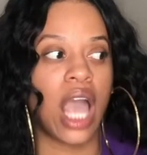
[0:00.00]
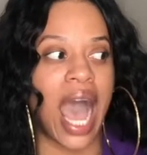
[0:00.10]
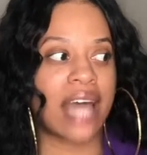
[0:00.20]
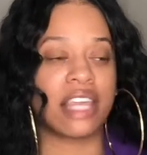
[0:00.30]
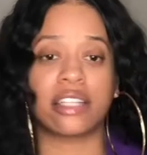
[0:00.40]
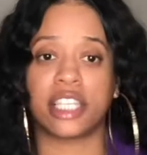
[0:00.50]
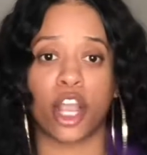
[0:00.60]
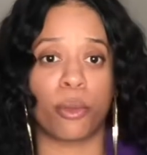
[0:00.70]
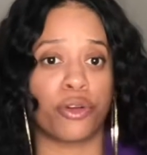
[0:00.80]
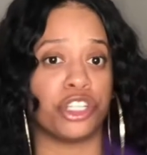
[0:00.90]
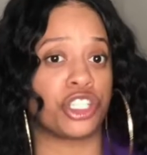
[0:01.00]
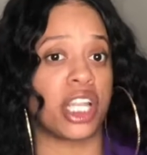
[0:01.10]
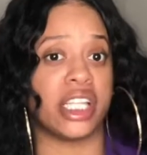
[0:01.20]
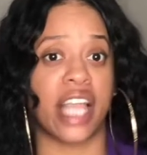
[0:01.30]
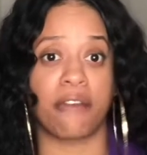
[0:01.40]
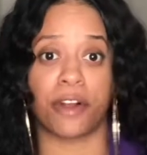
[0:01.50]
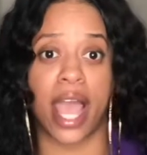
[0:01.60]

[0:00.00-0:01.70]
I think Teairra Mari should have never